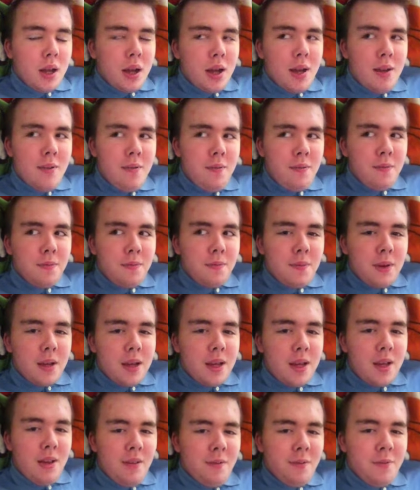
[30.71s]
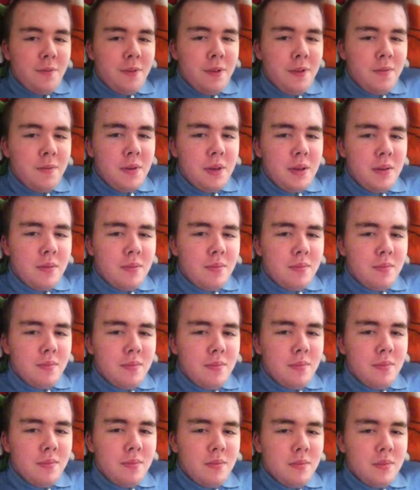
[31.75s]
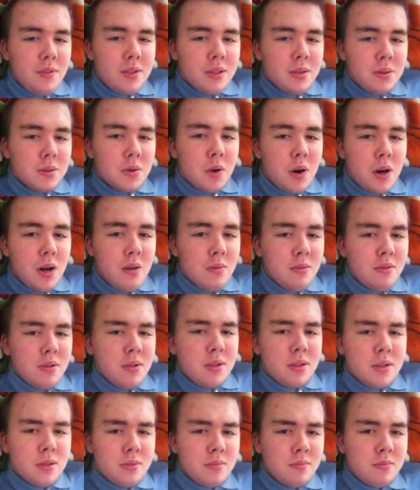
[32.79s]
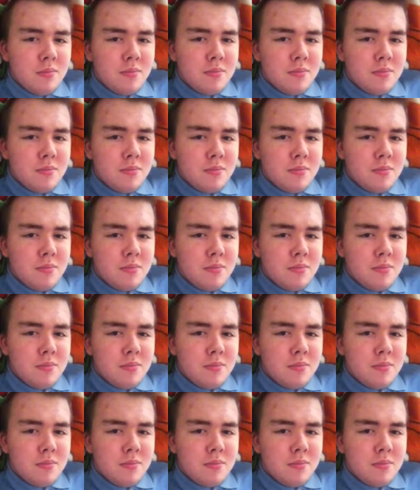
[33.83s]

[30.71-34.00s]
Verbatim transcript: I've hit 50 subscribers.